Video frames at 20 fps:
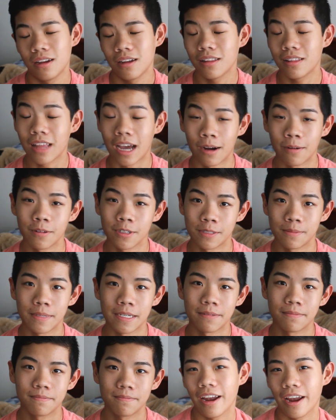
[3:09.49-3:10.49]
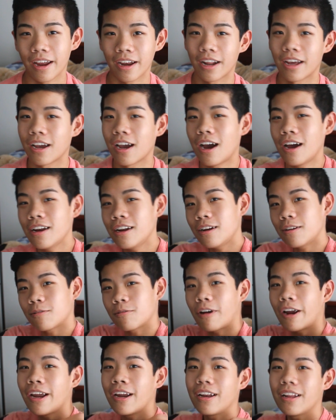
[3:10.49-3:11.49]
That was me. And I got it
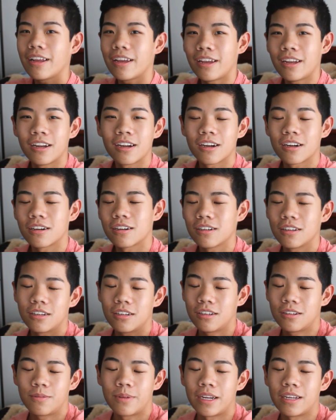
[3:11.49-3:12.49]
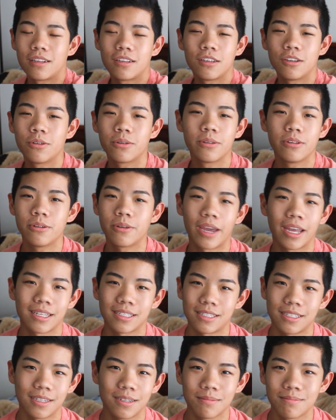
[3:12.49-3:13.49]
right here. Wait, you can't
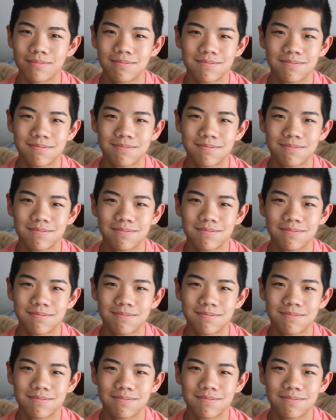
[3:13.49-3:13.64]
see.